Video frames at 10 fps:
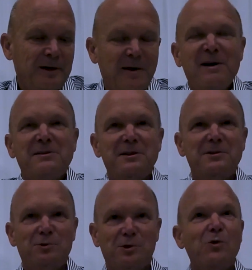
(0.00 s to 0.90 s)
capacity
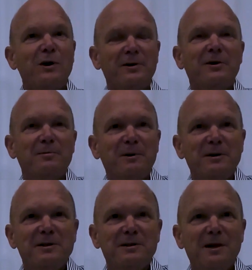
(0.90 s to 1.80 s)
to acquire
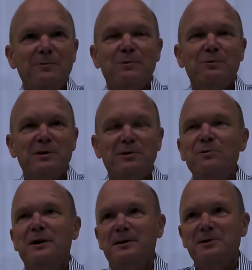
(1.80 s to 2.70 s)
companies, and we
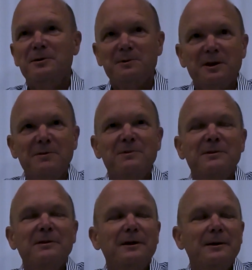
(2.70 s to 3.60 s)
do that
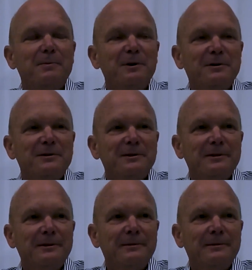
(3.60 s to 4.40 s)
sometimes. But